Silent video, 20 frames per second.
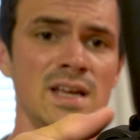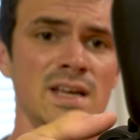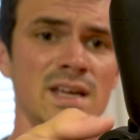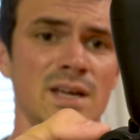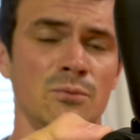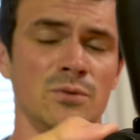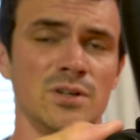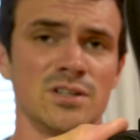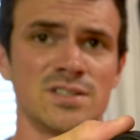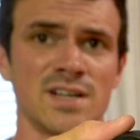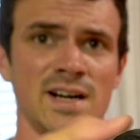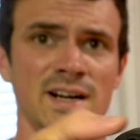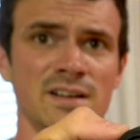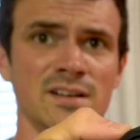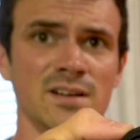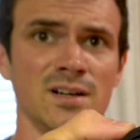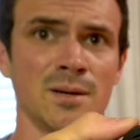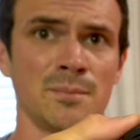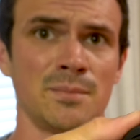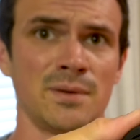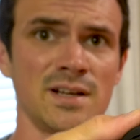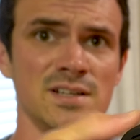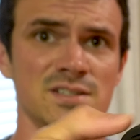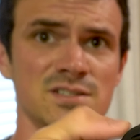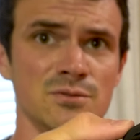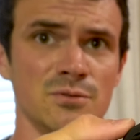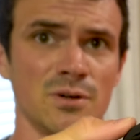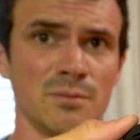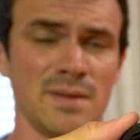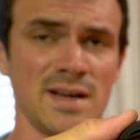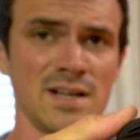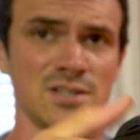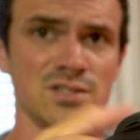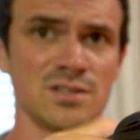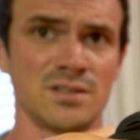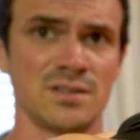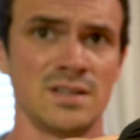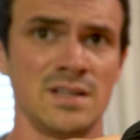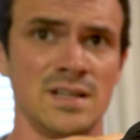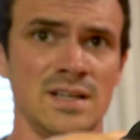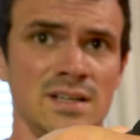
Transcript: And when you tighten it up, as you would imagine,